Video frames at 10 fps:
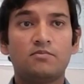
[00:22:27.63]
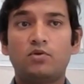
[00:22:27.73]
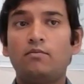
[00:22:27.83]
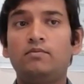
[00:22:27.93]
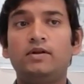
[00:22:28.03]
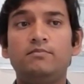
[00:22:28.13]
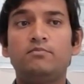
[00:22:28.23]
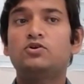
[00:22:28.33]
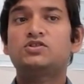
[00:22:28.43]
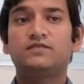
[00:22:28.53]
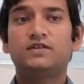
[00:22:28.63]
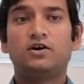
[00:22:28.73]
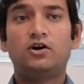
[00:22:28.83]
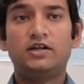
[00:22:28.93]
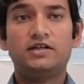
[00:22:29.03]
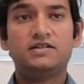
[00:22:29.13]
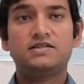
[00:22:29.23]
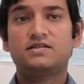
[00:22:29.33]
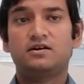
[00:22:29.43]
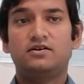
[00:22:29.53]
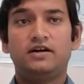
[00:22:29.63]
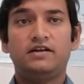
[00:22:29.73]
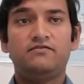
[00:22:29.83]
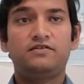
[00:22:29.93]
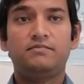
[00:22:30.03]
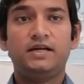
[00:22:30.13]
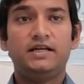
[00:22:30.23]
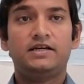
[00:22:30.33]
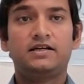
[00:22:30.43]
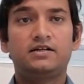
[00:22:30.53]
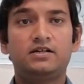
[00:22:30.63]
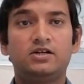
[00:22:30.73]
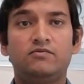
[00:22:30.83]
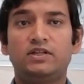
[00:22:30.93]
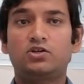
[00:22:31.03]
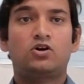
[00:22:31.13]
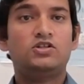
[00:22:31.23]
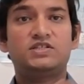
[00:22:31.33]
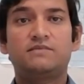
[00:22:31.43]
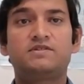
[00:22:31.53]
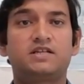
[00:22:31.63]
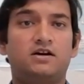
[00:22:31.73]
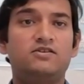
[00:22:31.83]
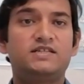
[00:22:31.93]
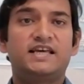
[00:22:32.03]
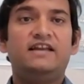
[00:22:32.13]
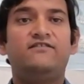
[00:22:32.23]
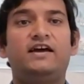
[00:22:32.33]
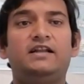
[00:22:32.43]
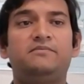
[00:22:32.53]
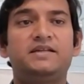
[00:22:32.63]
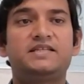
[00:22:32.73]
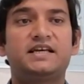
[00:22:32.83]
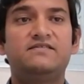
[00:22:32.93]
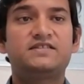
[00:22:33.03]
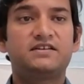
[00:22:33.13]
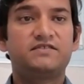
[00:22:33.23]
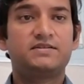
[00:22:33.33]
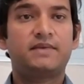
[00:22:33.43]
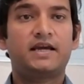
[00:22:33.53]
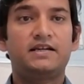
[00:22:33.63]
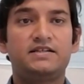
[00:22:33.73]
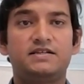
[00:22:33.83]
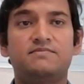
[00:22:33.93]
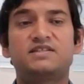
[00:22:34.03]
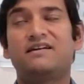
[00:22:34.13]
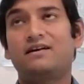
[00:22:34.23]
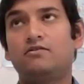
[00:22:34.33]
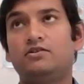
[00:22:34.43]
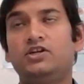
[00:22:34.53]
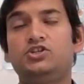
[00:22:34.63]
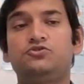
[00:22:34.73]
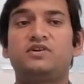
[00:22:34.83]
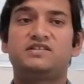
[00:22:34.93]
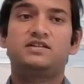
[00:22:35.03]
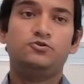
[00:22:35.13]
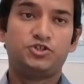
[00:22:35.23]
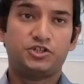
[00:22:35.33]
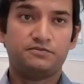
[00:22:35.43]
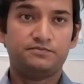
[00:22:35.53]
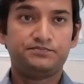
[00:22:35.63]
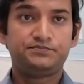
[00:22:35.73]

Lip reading: Probably most of the audience is already familiar with concepts around self-help and self-service mechanisms around issue resolution.